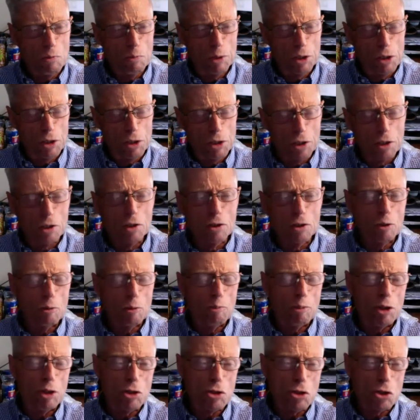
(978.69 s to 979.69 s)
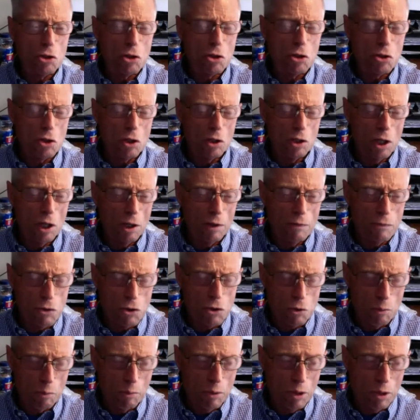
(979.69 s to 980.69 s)
particular pieces that I've
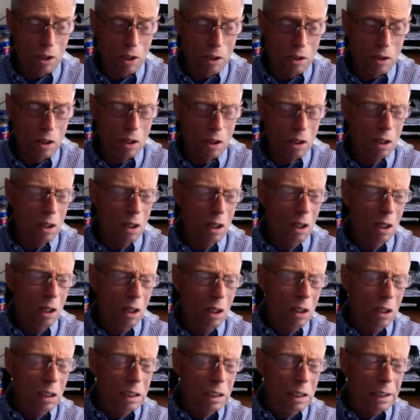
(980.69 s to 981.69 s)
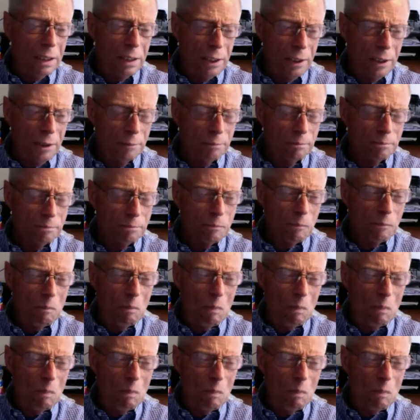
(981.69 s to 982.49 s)
submitted. It